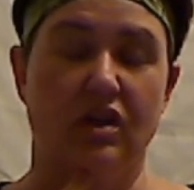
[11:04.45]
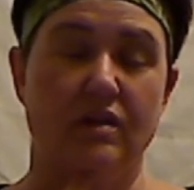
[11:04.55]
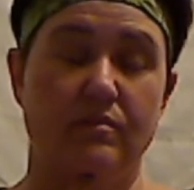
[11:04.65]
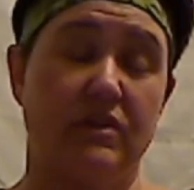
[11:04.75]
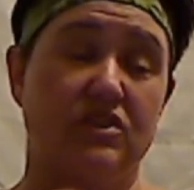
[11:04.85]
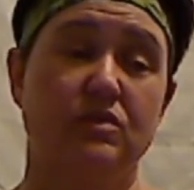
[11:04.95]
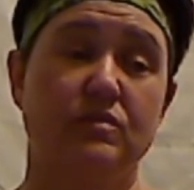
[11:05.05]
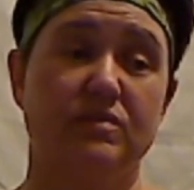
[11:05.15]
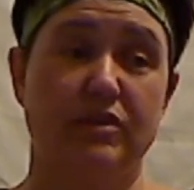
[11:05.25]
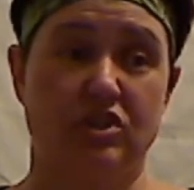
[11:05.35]
I mean, she was
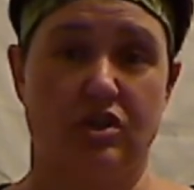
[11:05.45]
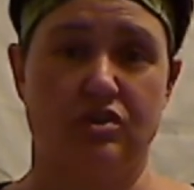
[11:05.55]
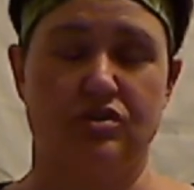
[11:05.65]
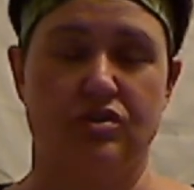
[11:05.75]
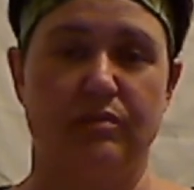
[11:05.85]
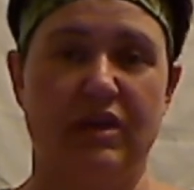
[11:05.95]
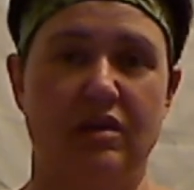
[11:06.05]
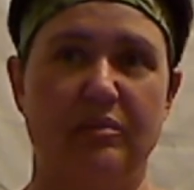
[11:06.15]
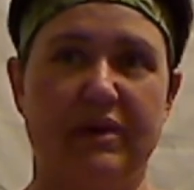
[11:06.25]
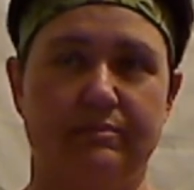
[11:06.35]
much larger than me,
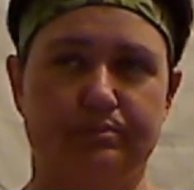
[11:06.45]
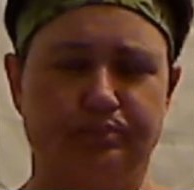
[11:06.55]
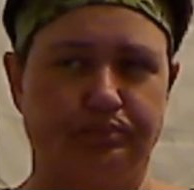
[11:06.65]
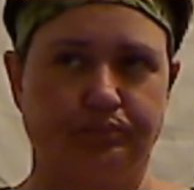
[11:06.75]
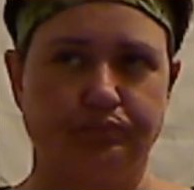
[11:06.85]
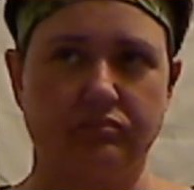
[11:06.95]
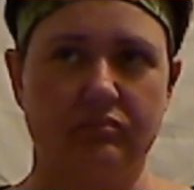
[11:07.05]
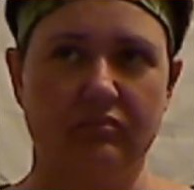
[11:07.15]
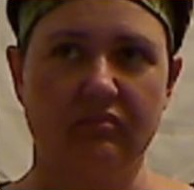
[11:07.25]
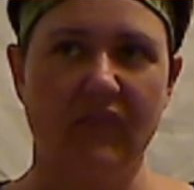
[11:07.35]
but,
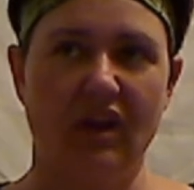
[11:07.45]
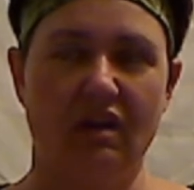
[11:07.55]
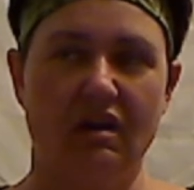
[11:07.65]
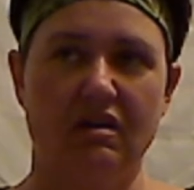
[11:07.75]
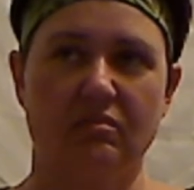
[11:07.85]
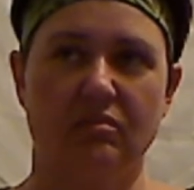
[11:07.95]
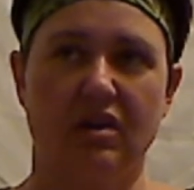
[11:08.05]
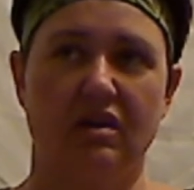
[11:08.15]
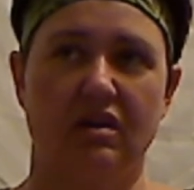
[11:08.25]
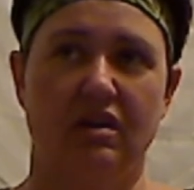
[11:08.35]
and
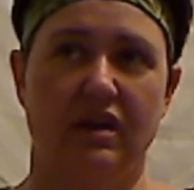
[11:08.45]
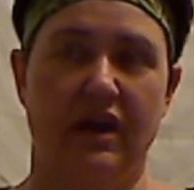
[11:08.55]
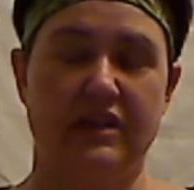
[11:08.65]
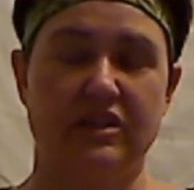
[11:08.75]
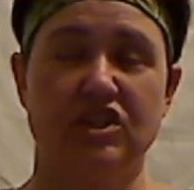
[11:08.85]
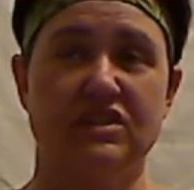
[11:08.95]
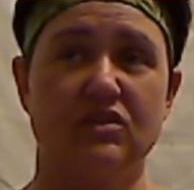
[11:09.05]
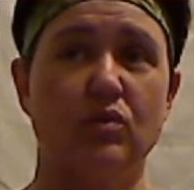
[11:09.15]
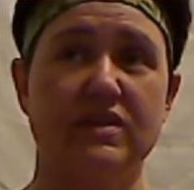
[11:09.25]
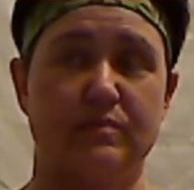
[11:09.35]
she's
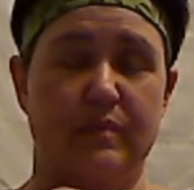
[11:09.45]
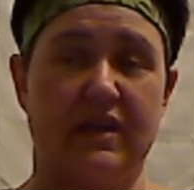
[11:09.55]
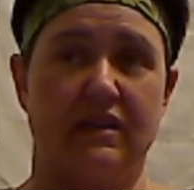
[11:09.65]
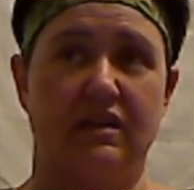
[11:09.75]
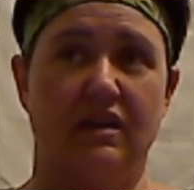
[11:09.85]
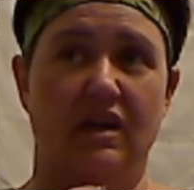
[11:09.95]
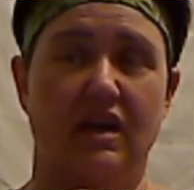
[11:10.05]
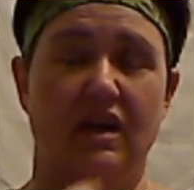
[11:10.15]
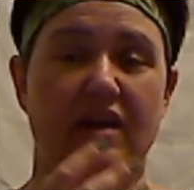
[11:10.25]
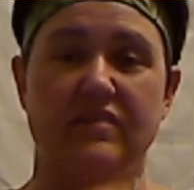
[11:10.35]
always been
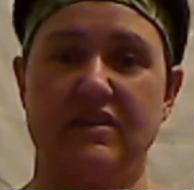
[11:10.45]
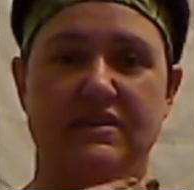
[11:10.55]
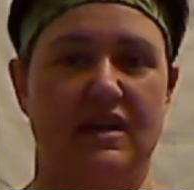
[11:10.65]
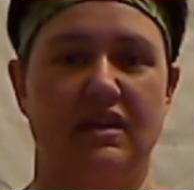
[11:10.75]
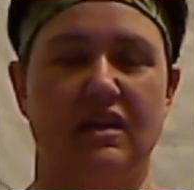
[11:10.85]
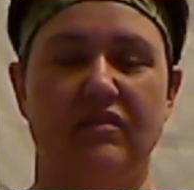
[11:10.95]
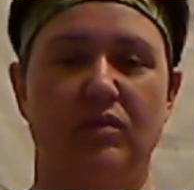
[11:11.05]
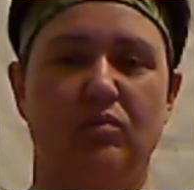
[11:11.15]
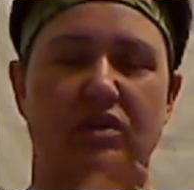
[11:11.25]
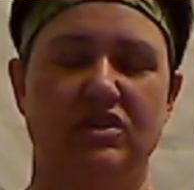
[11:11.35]
heavy set. Even
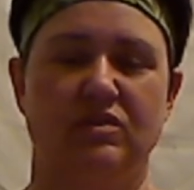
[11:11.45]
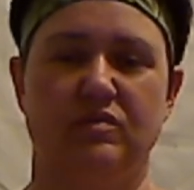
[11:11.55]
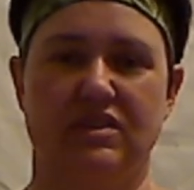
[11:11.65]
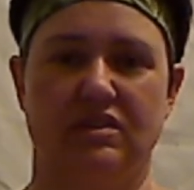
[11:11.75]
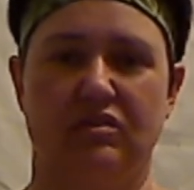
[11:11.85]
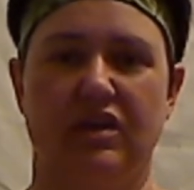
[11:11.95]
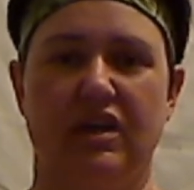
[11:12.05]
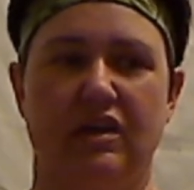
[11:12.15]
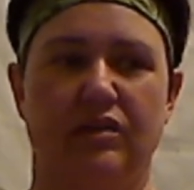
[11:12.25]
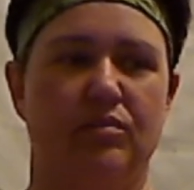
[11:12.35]
when she was a little
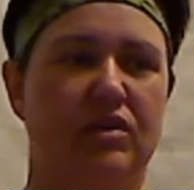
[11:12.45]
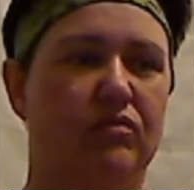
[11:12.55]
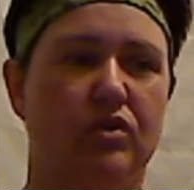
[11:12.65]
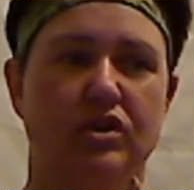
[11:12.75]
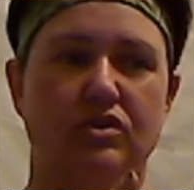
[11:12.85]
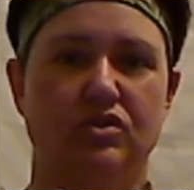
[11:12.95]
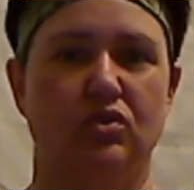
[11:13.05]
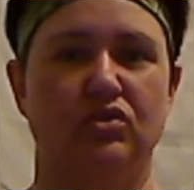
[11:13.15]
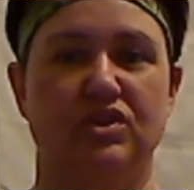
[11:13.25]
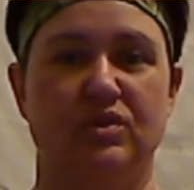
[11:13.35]
kid, 3-4 years
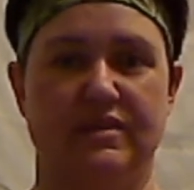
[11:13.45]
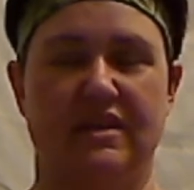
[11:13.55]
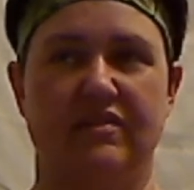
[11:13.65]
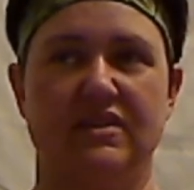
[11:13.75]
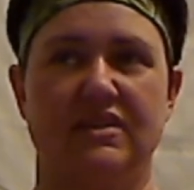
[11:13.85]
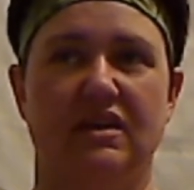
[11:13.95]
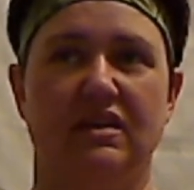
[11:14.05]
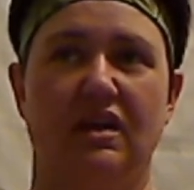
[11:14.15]
old, she was heavy set.